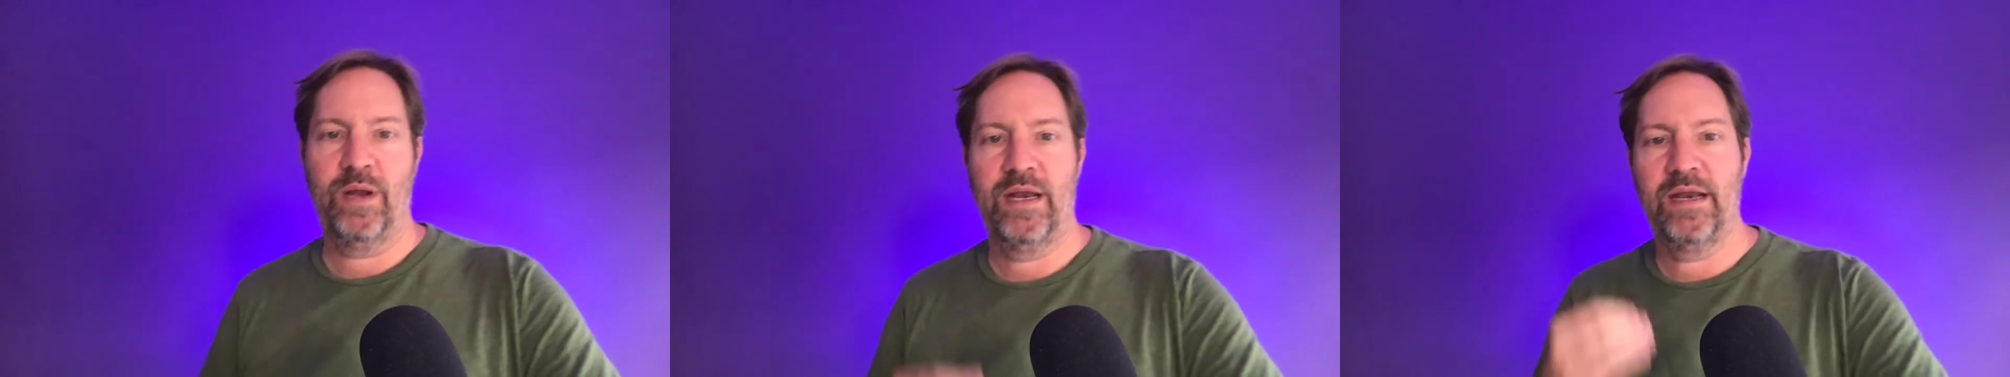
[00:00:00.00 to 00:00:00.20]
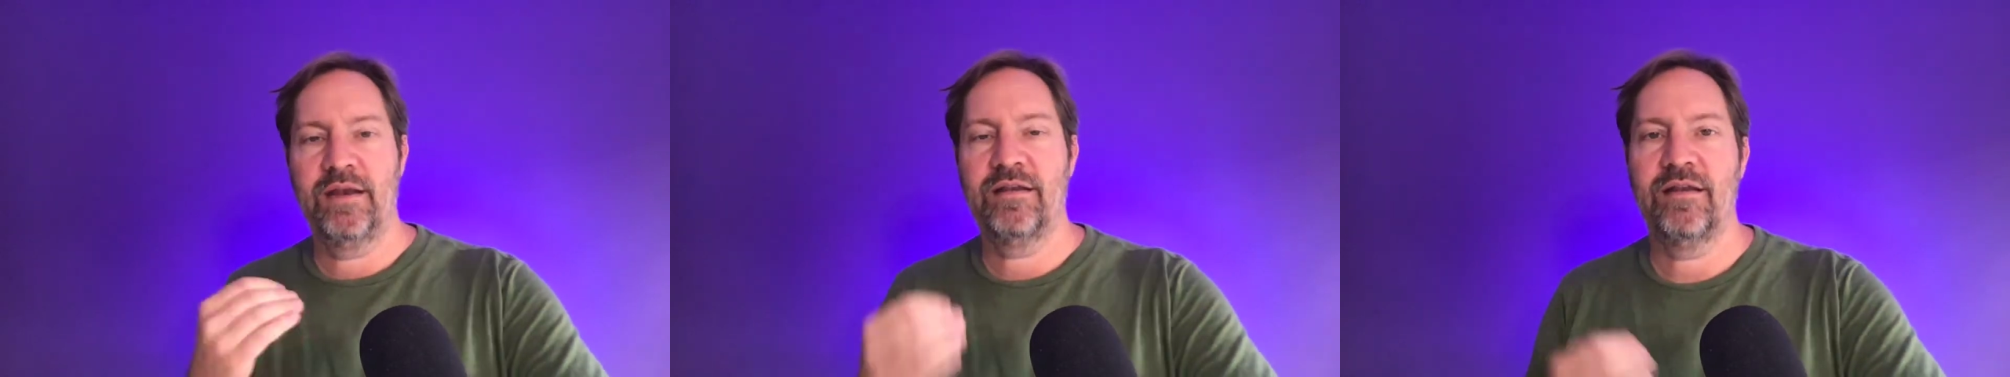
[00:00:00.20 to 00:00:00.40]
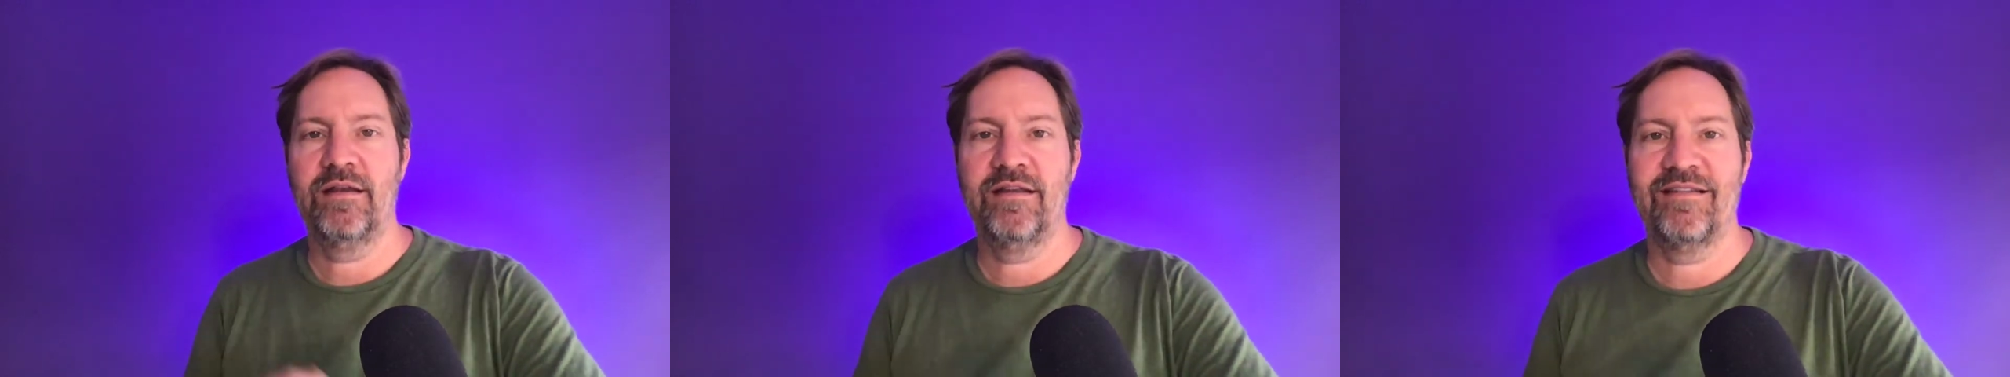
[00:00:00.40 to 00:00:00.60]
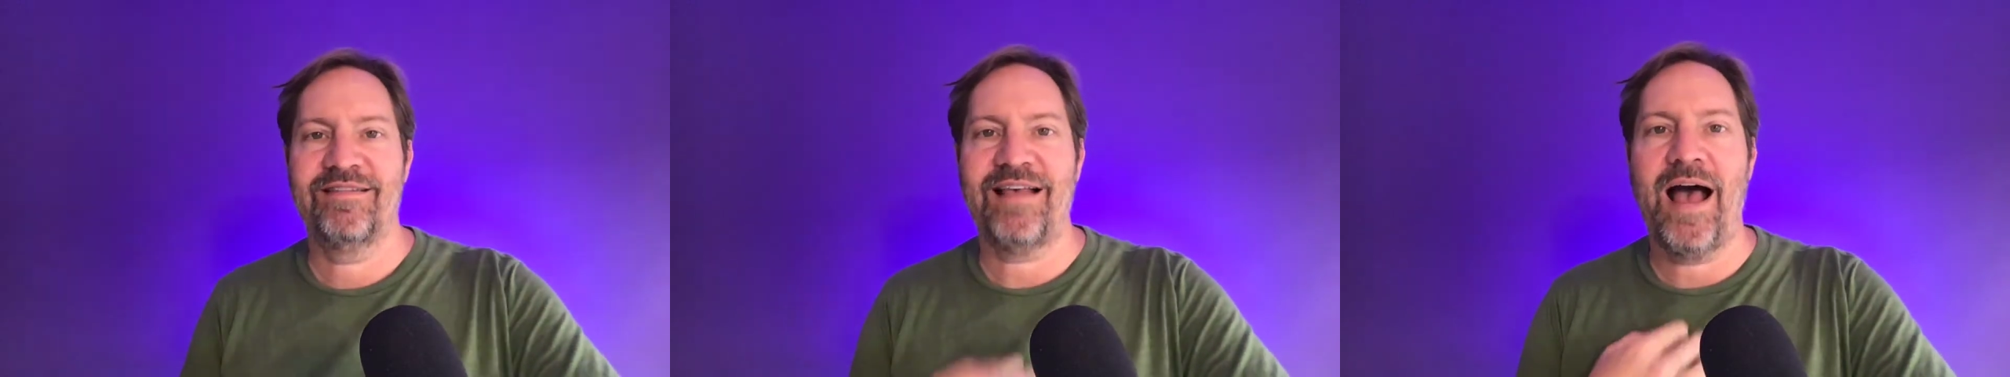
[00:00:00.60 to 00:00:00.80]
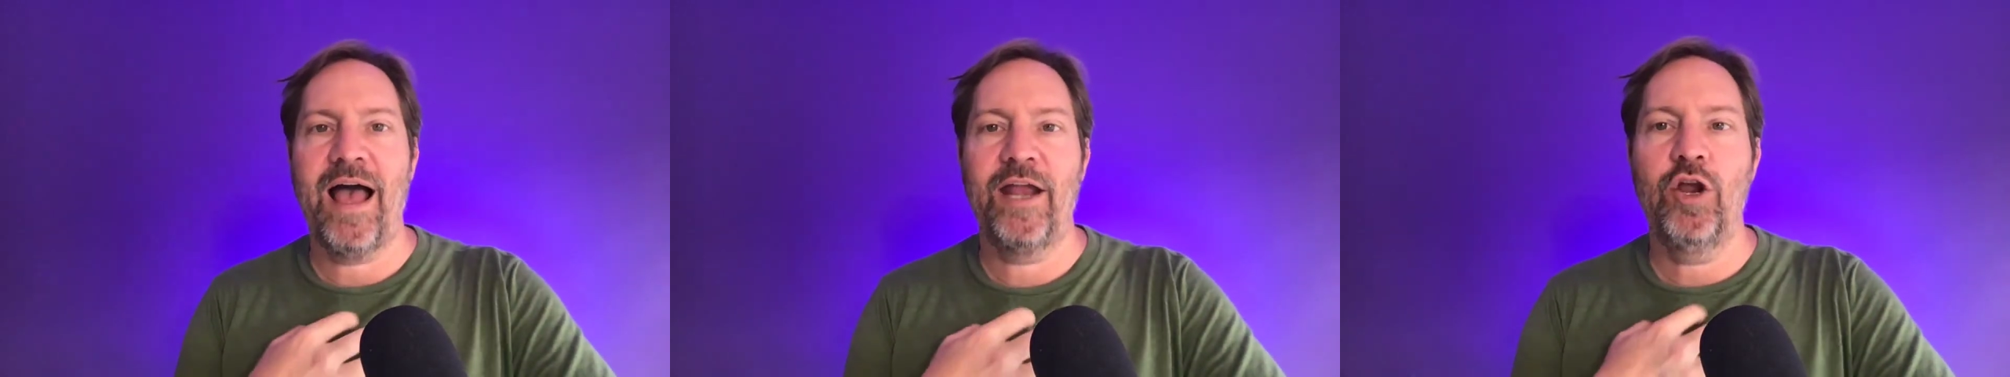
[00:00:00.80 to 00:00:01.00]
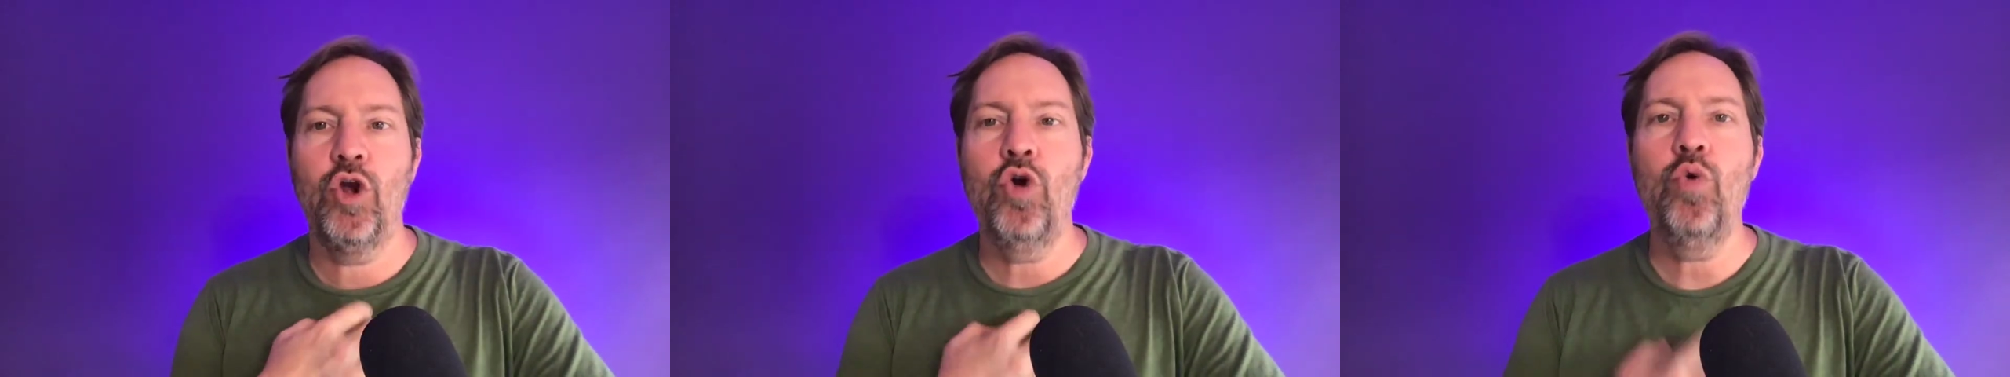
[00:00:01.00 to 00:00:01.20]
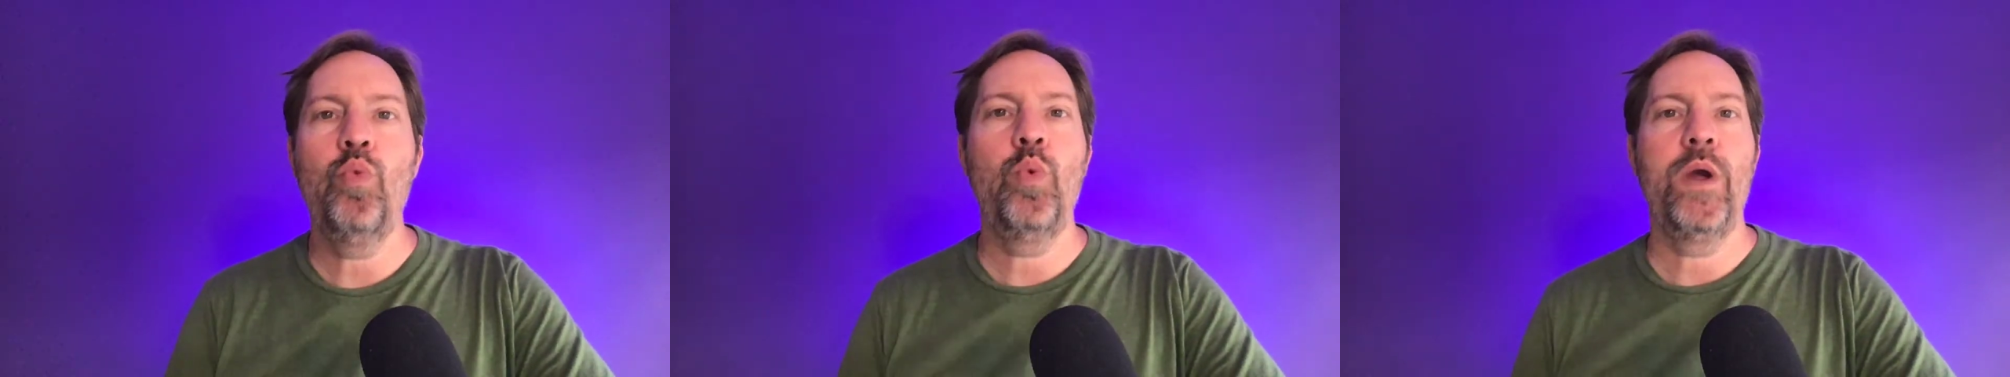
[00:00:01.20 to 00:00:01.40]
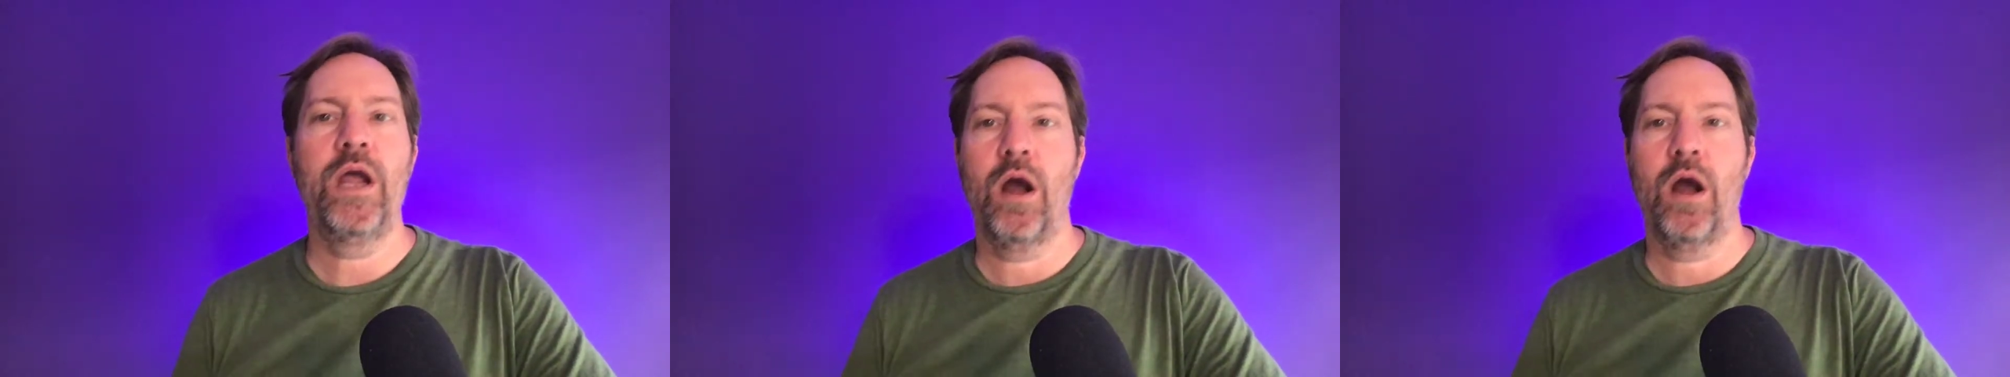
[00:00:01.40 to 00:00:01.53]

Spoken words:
need to decide who we